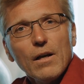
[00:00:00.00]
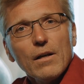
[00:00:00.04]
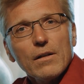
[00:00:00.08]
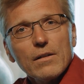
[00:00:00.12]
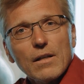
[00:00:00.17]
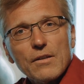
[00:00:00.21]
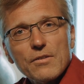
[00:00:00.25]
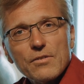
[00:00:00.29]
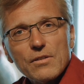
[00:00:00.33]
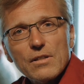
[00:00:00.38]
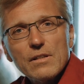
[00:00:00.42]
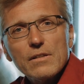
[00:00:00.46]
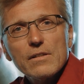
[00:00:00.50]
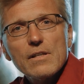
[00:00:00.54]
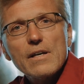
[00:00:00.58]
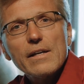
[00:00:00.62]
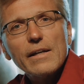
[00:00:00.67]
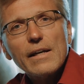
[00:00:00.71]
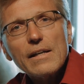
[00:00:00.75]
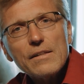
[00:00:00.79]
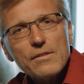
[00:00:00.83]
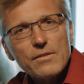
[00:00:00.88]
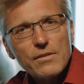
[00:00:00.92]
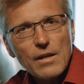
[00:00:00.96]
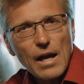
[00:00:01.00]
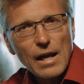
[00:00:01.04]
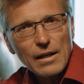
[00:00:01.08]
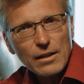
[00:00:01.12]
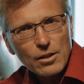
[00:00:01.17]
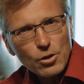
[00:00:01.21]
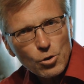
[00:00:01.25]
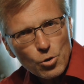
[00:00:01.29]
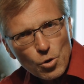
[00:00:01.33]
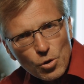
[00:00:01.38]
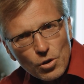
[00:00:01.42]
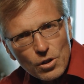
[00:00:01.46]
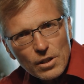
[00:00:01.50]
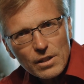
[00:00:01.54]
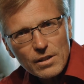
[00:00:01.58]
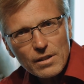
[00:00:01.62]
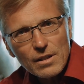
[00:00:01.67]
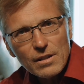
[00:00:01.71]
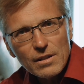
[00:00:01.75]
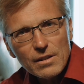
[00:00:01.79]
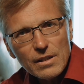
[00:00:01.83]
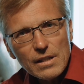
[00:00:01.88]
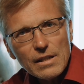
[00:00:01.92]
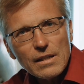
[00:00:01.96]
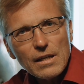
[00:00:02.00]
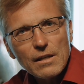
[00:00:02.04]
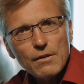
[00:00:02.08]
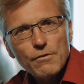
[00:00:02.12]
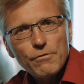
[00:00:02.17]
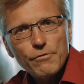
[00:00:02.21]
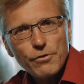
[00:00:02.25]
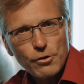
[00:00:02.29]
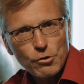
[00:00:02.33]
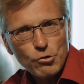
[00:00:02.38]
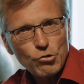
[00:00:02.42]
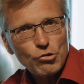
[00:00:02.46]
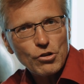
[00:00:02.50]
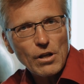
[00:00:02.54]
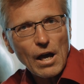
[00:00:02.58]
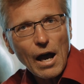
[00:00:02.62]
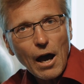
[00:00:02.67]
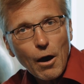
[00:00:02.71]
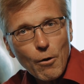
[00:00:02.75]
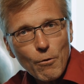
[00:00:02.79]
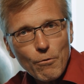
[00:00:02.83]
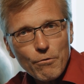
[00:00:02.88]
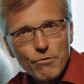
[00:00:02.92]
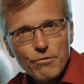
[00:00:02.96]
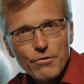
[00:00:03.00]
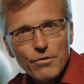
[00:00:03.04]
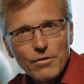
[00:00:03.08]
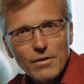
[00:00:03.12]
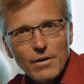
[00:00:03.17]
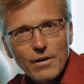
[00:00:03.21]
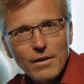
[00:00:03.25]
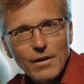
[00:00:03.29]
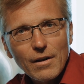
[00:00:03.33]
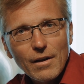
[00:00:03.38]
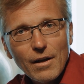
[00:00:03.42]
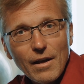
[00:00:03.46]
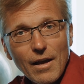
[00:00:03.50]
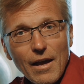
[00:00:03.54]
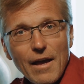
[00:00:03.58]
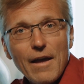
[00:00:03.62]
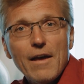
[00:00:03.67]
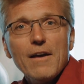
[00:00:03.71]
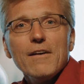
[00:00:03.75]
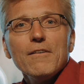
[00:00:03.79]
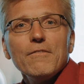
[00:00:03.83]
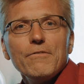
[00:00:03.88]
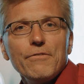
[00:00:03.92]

The interest in divine matters was renewed.